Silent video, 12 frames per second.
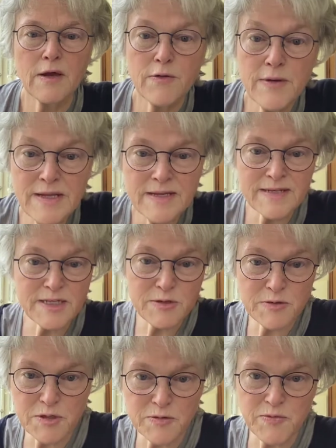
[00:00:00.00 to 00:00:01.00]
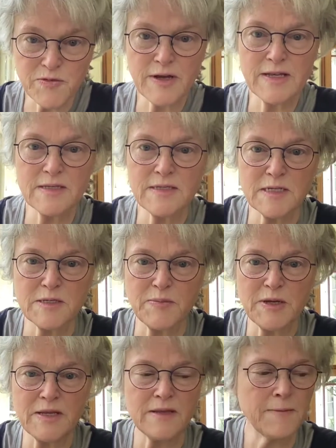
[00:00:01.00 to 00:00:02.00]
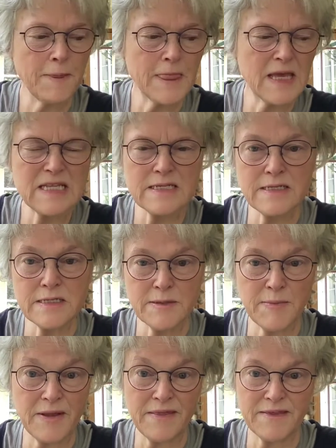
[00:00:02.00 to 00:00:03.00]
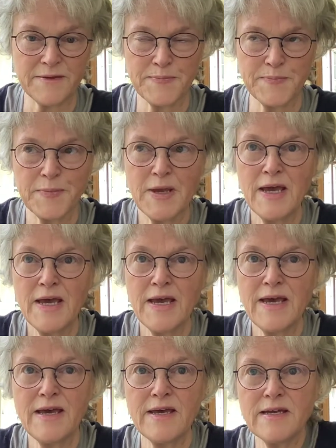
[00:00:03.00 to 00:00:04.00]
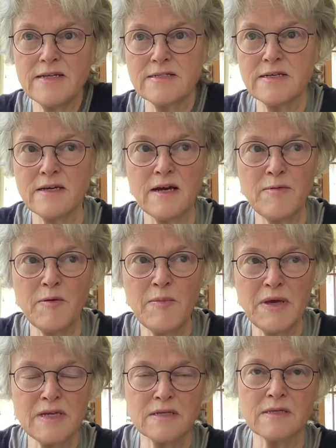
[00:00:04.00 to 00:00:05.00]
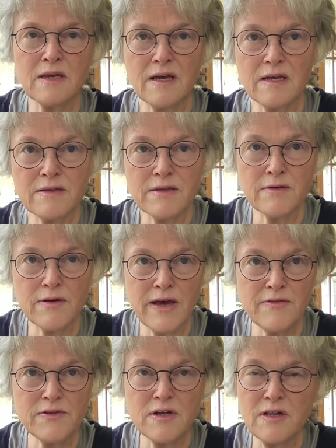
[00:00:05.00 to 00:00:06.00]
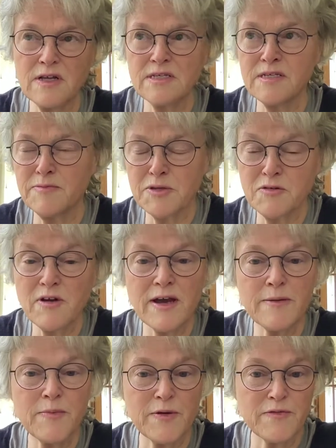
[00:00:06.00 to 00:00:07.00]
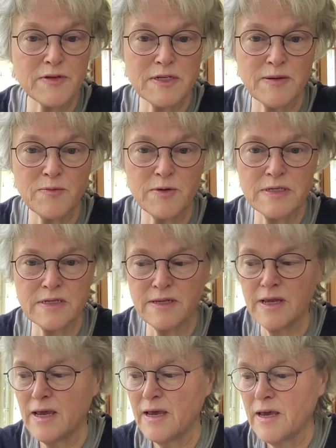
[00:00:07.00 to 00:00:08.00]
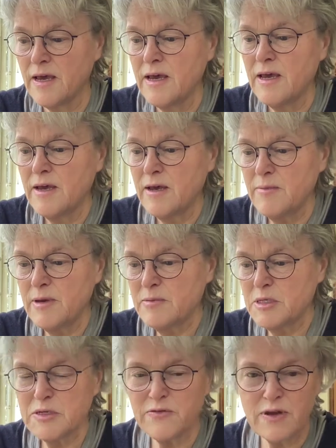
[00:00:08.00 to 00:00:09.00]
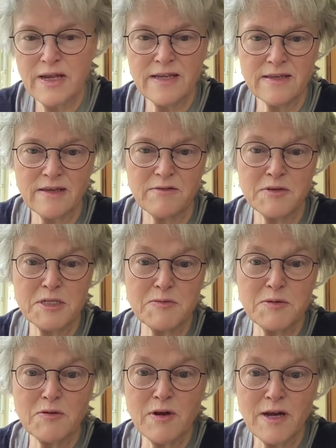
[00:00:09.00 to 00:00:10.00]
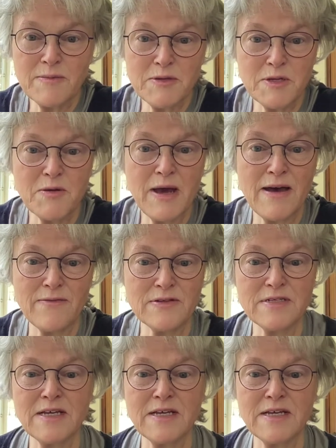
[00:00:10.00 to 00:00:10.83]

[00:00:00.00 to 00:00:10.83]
Greetings, YouTube friends. It's been at least a month, and I'm amazed that you haven't all unsubscribed, but for some reason, maybe just forgetting that you subscribed, you haven't.